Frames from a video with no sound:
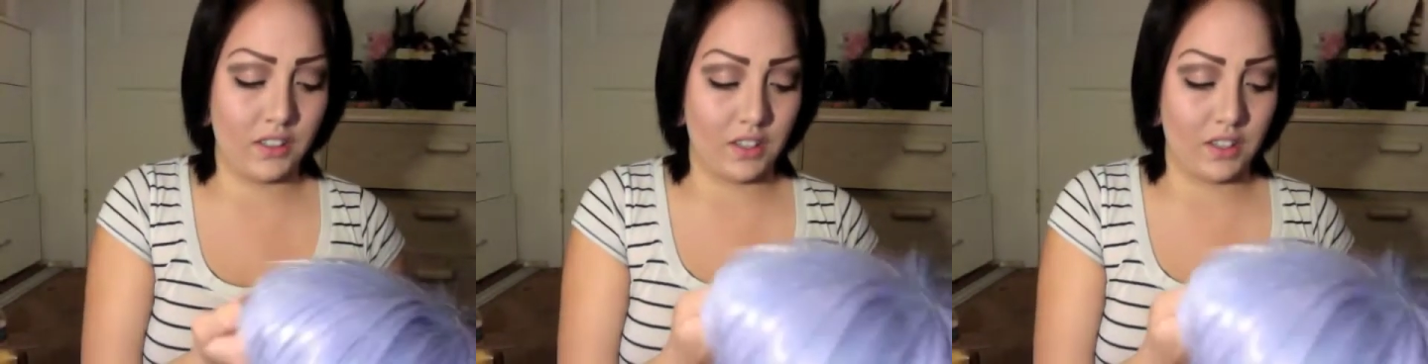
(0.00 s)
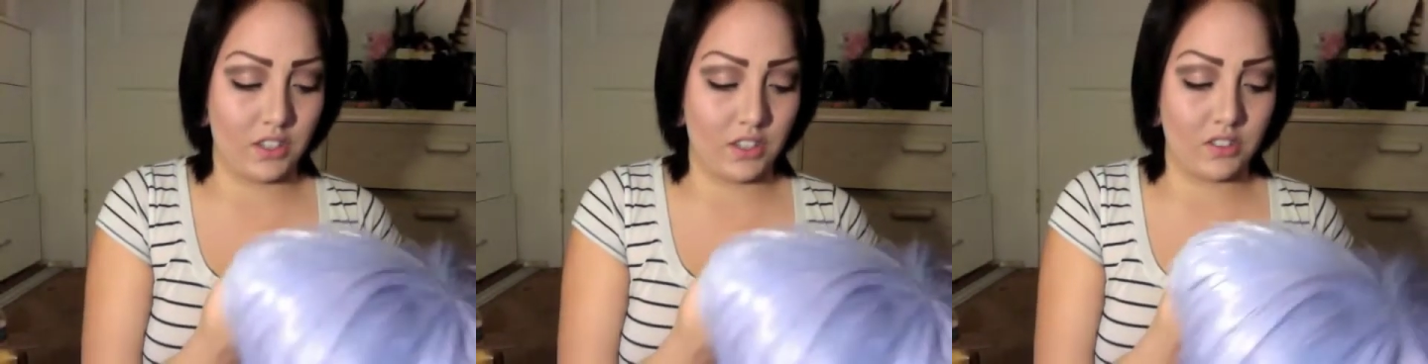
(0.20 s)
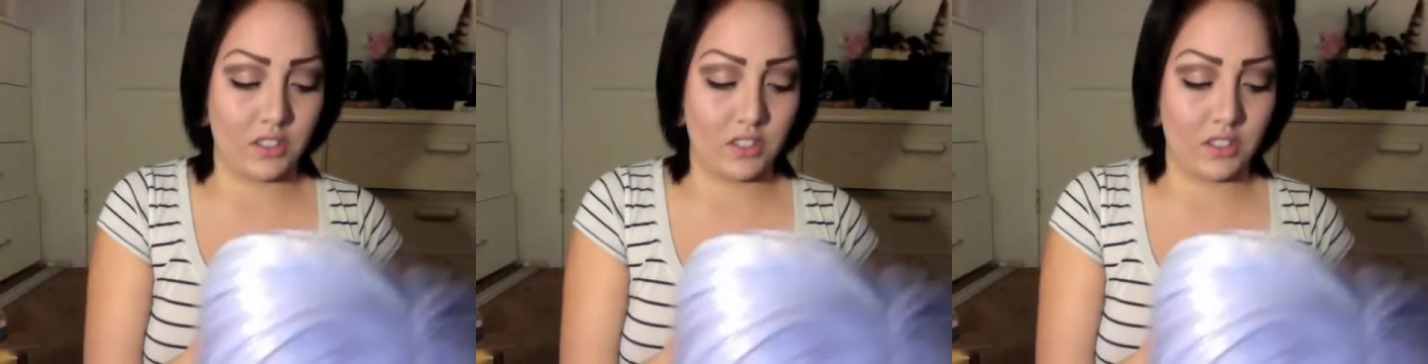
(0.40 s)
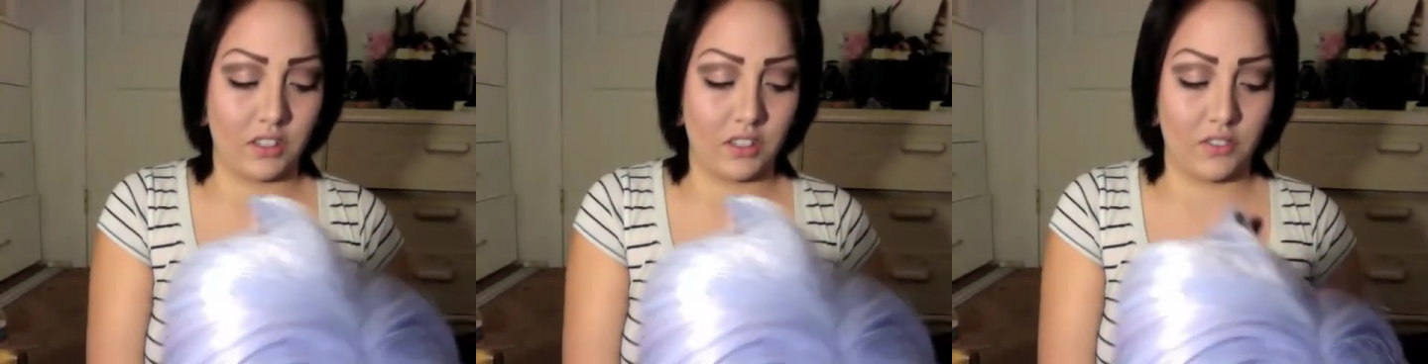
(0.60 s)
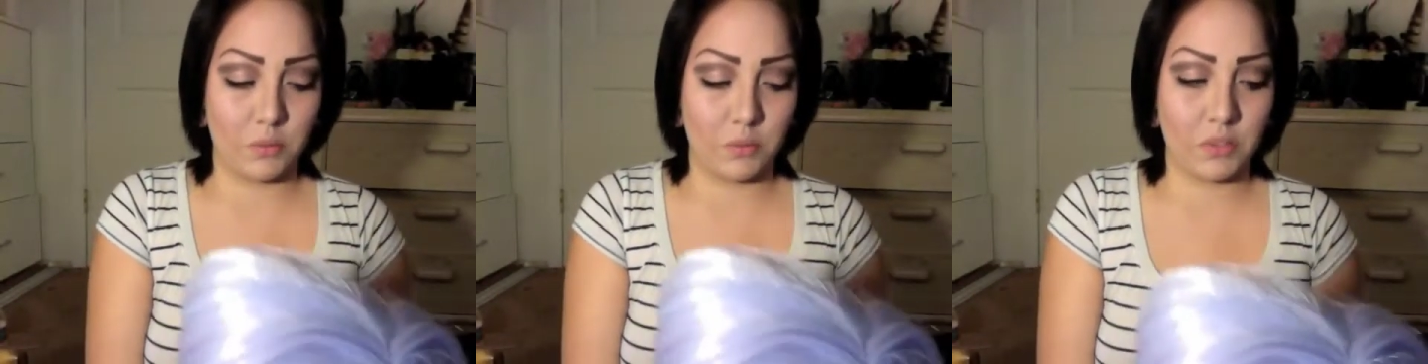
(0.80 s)
I just kind of
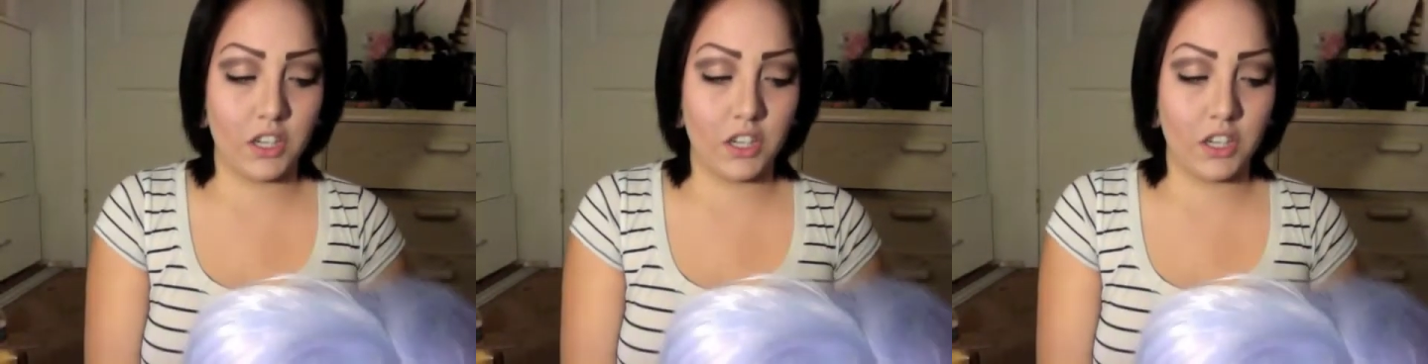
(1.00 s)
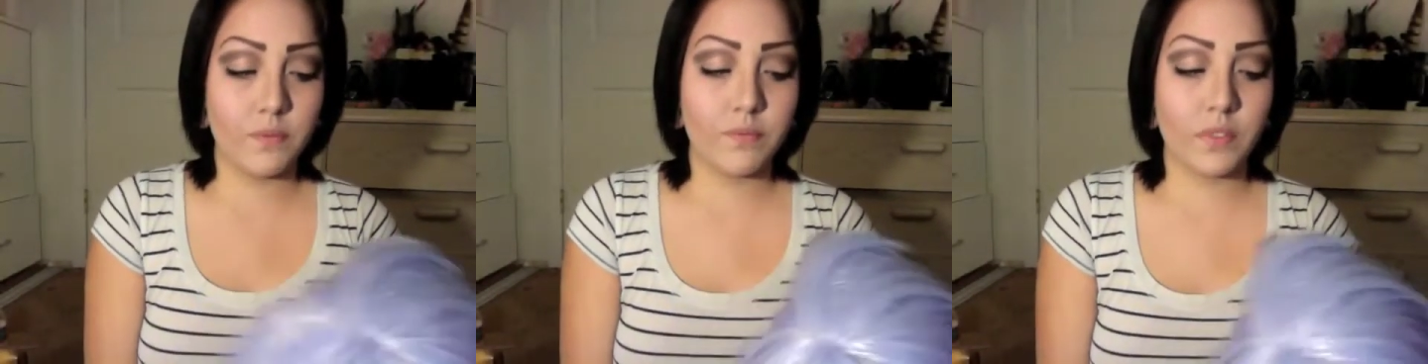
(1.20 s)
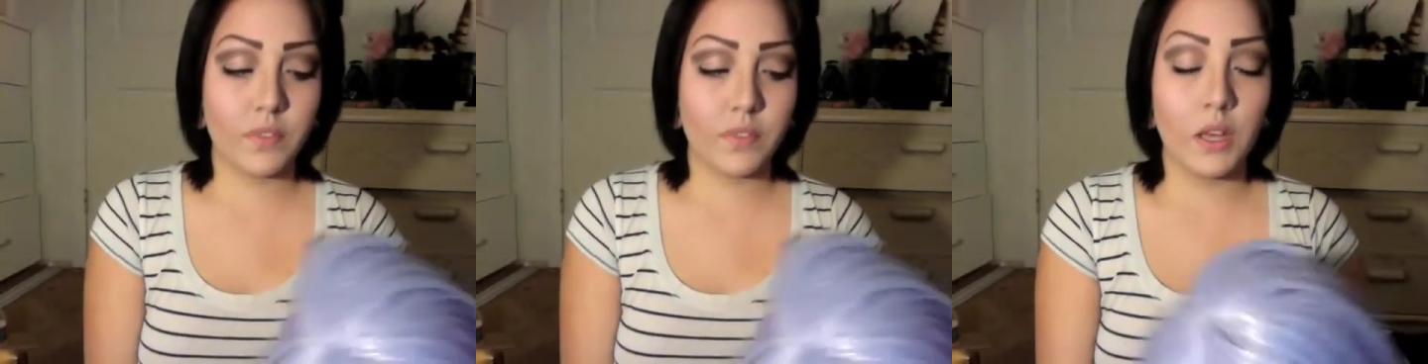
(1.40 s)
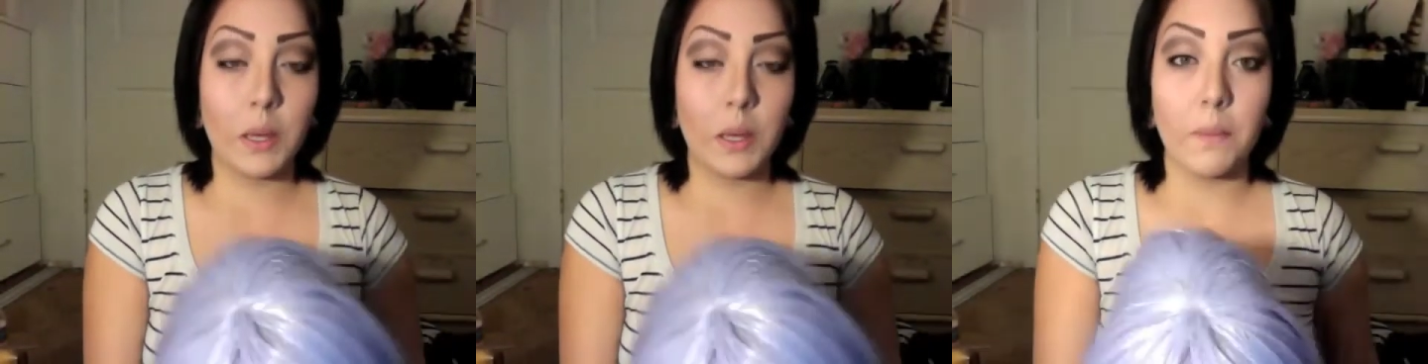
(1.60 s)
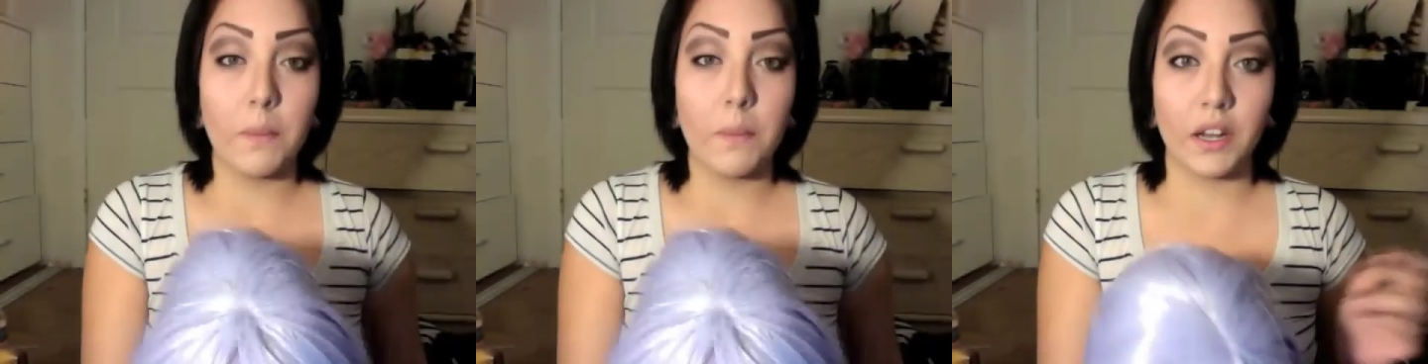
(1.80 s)
leave them there.
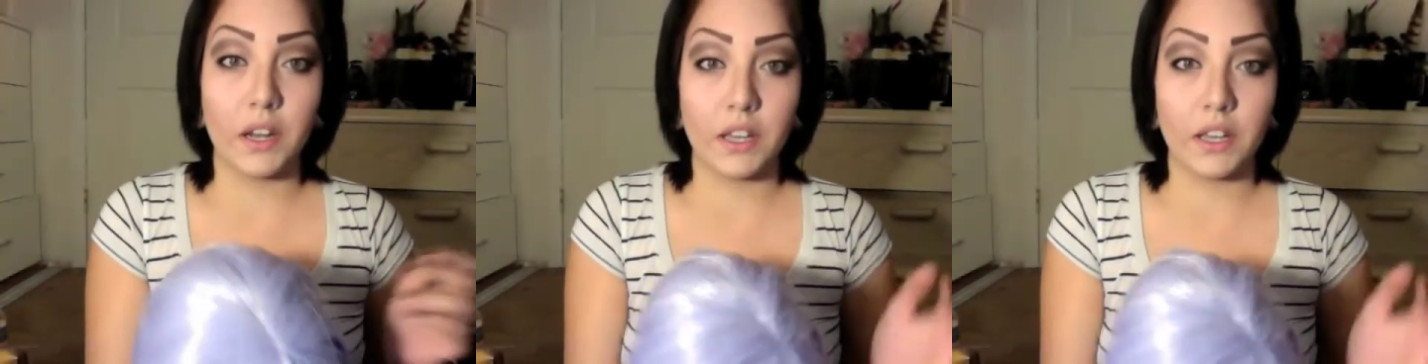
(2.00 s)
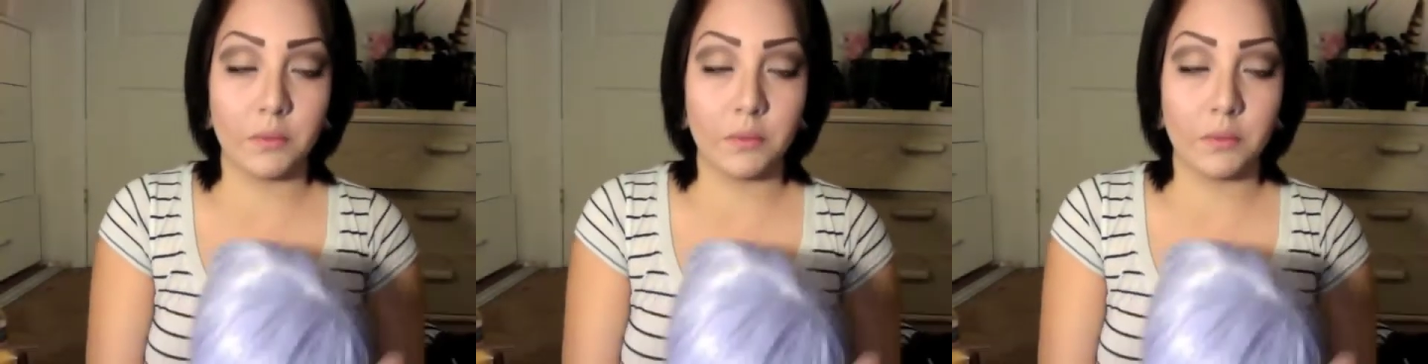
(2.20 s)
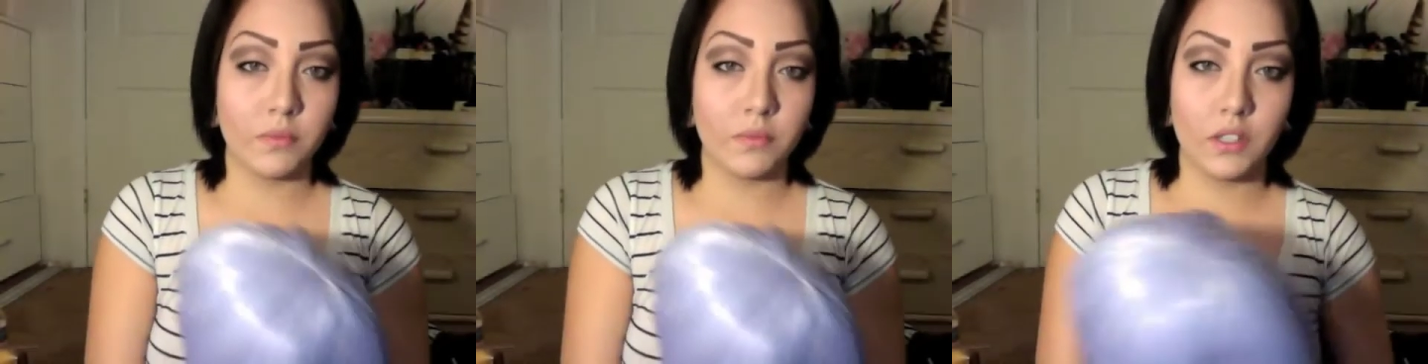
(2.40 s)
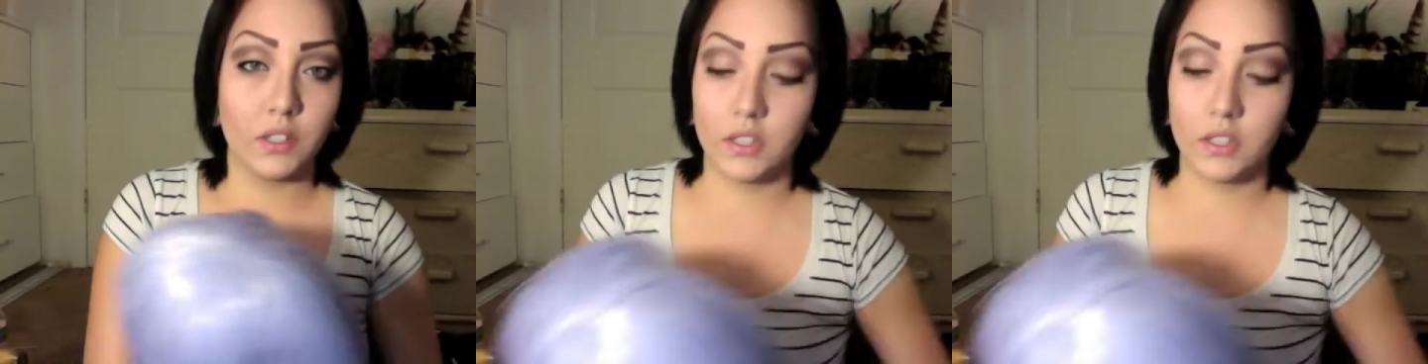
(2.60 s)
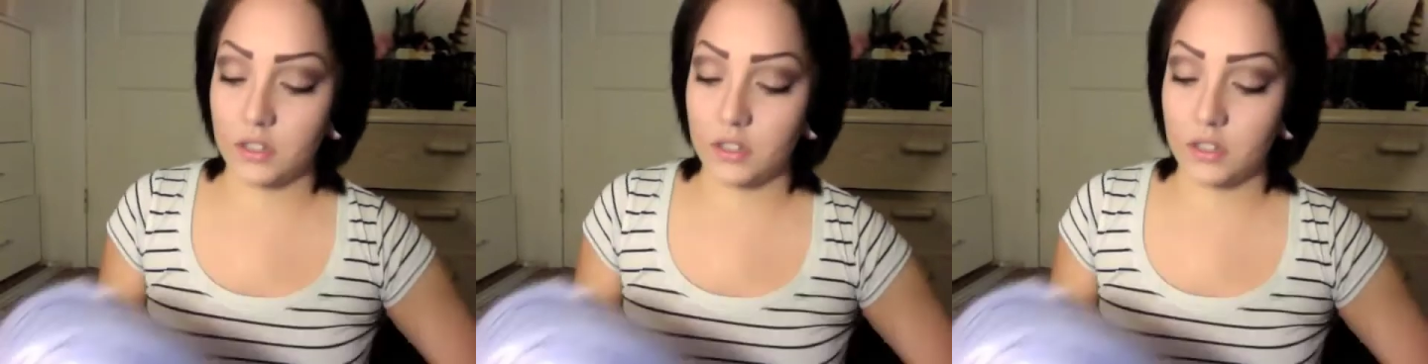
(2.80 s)
But
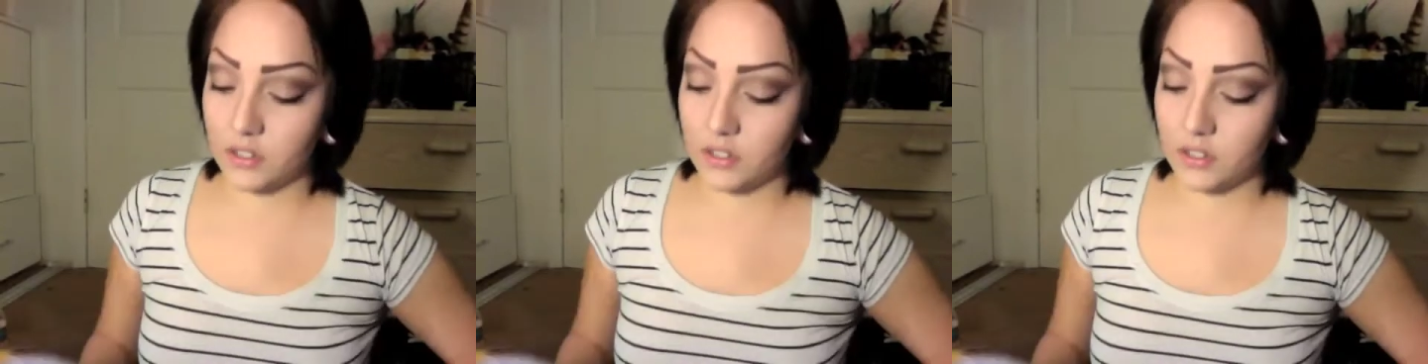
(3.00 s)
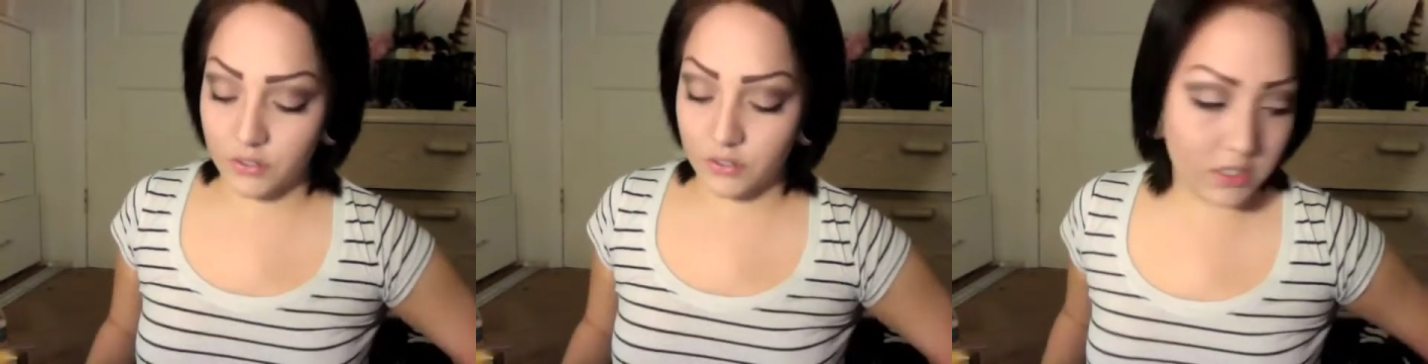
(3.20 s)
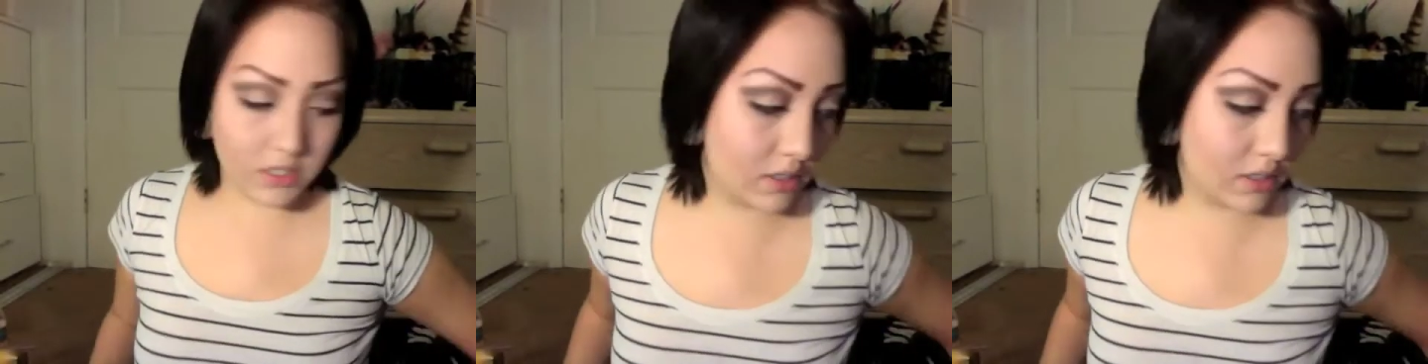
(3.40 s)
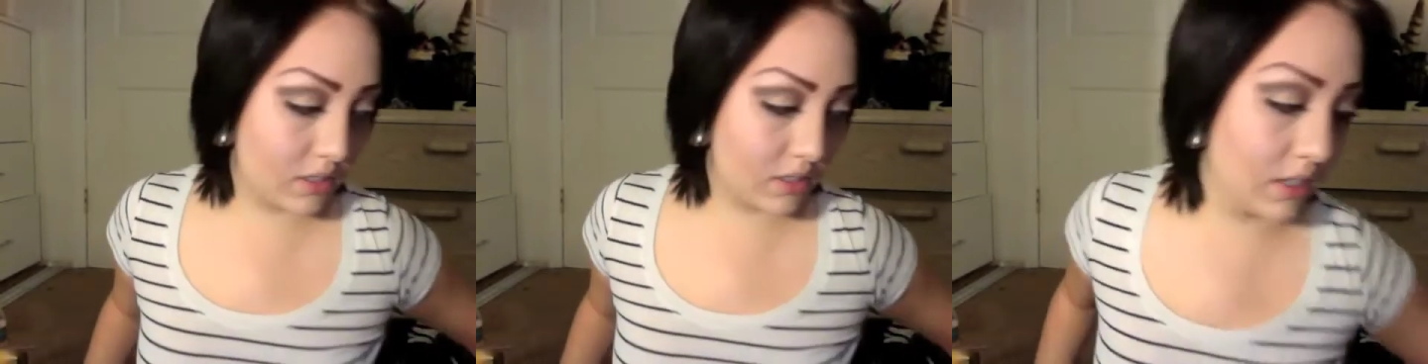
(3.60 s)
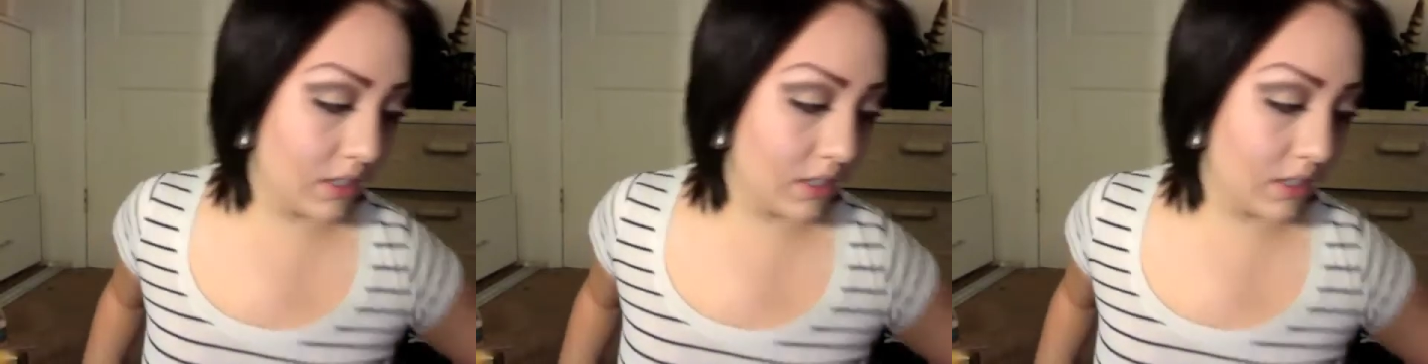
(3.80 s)
the difference,